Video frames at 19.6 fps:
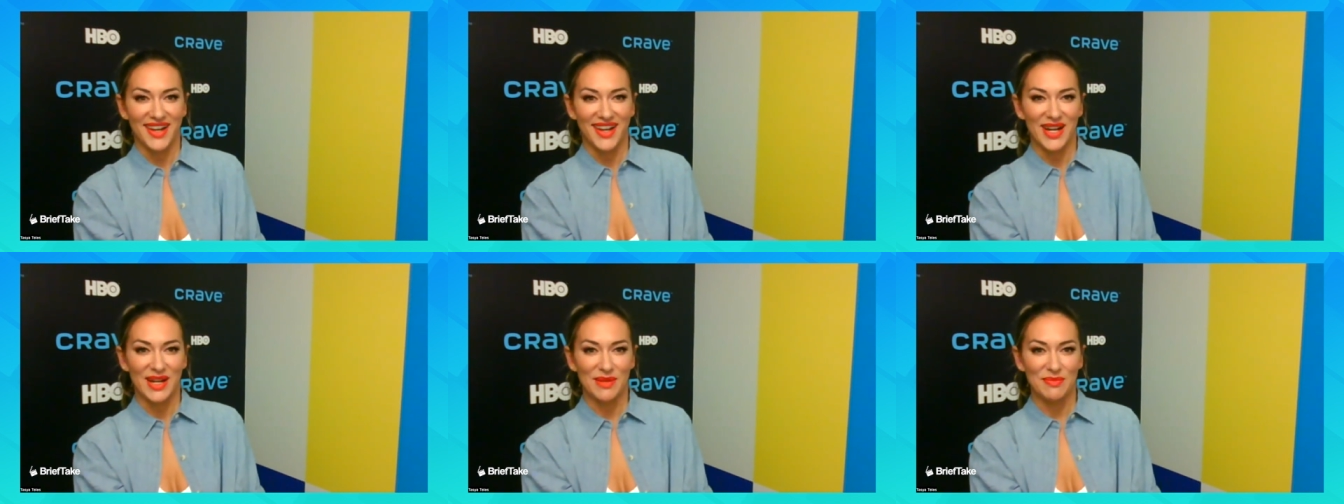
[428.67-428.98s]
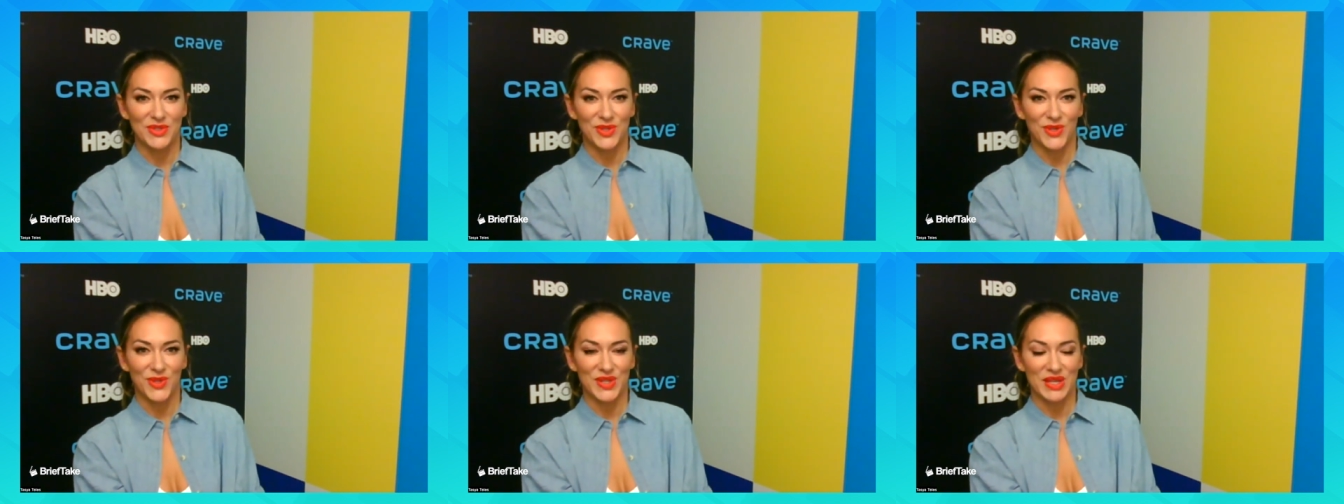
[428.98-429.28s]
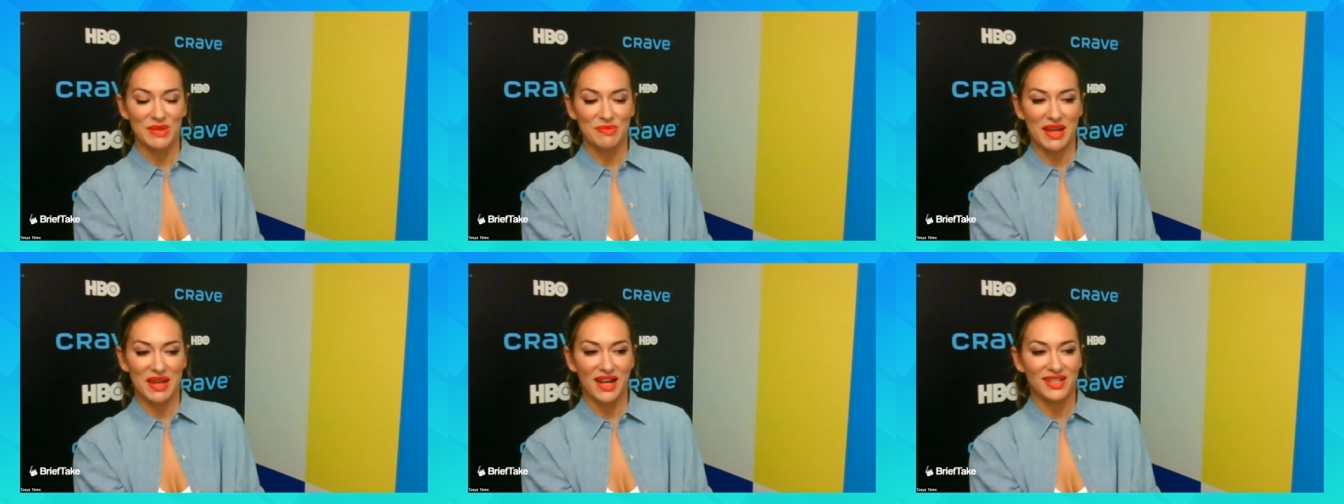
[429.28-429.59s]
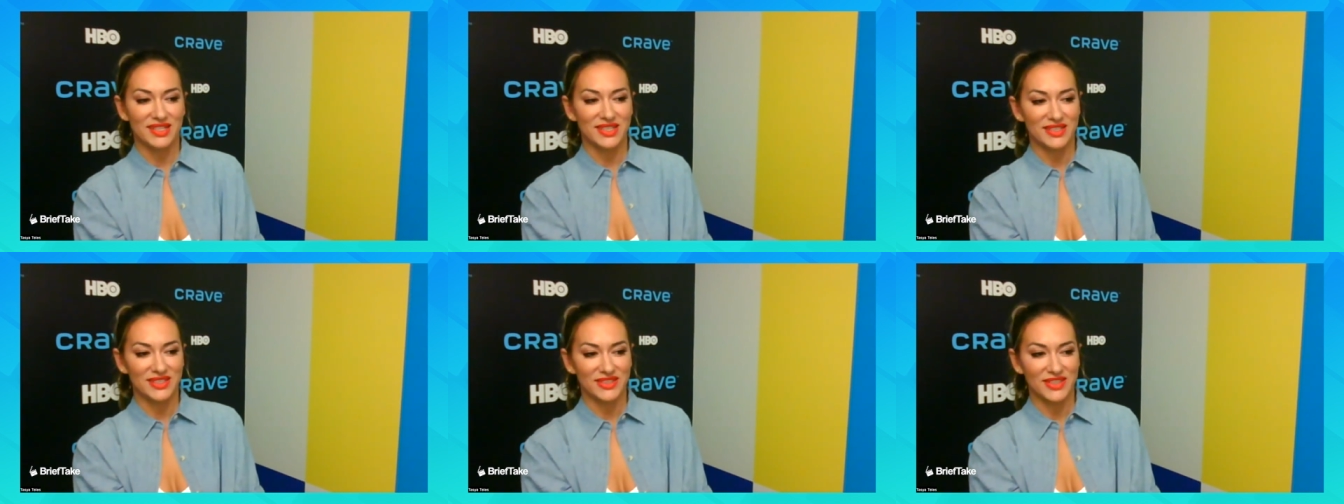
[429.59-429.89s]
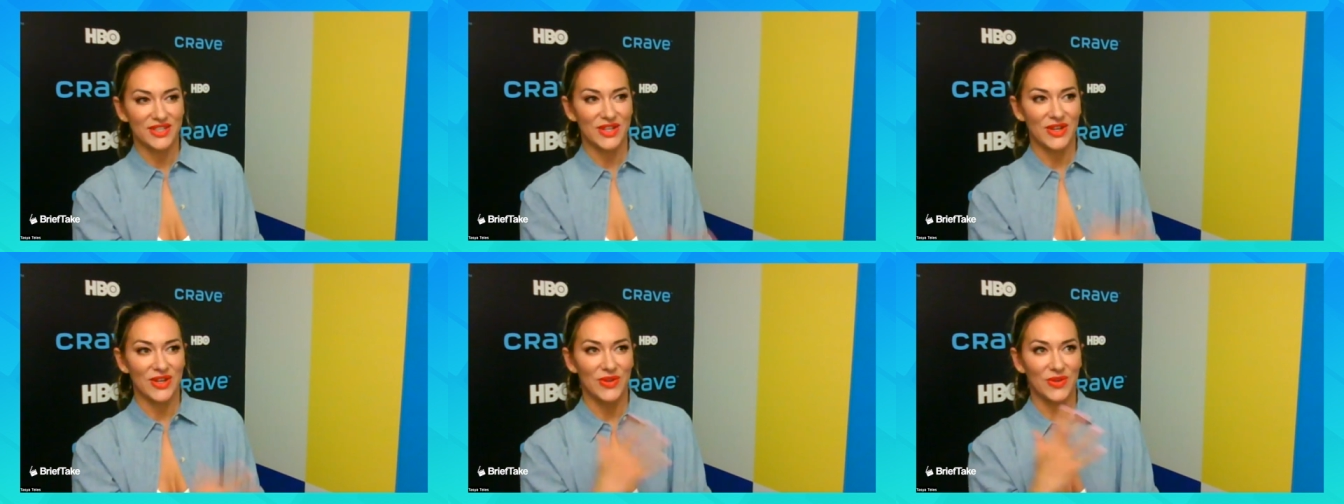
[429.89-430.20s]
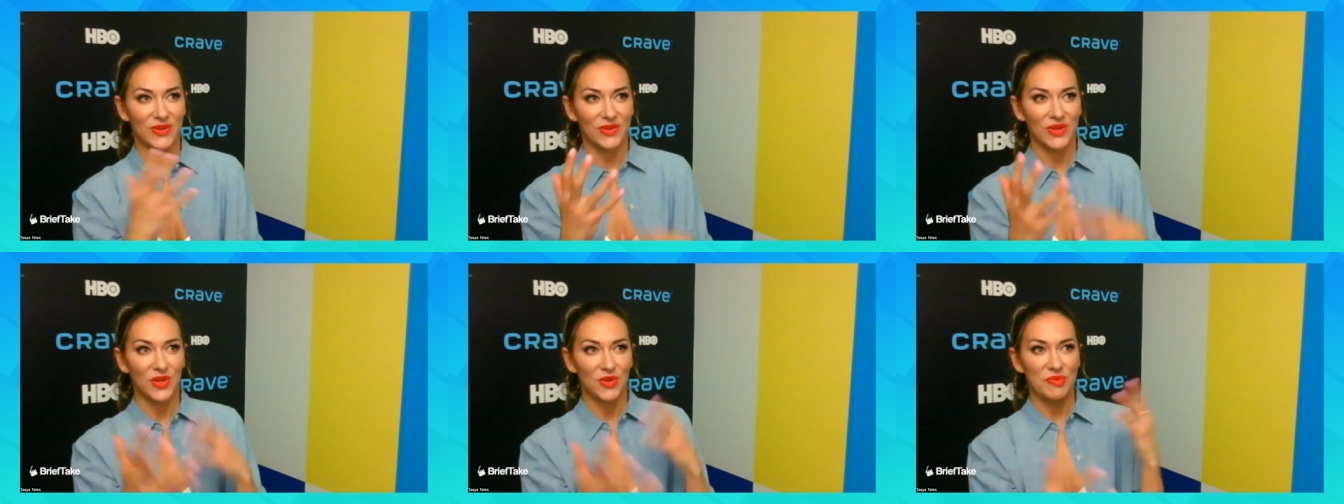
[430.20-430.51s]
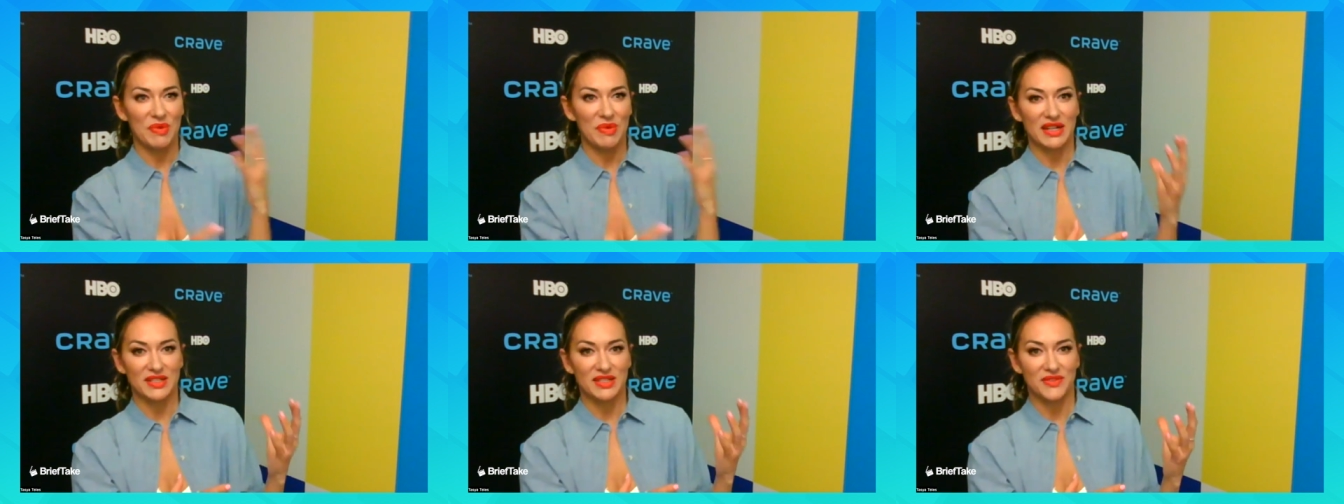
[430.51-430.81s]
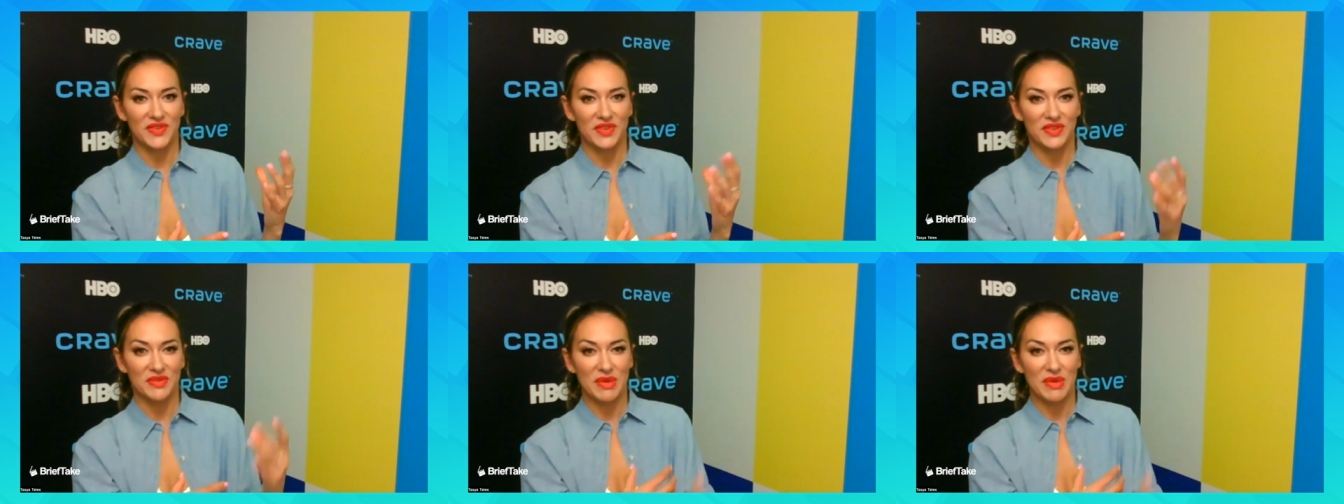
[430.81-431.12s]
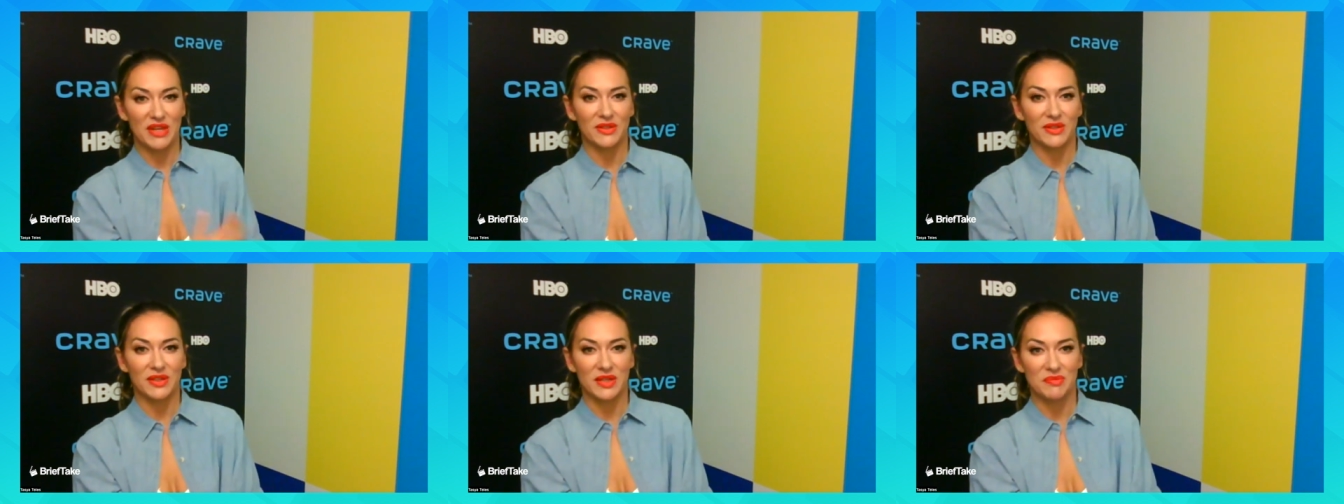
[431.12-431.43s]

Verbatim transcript: I'm um, circling back to you know go back to female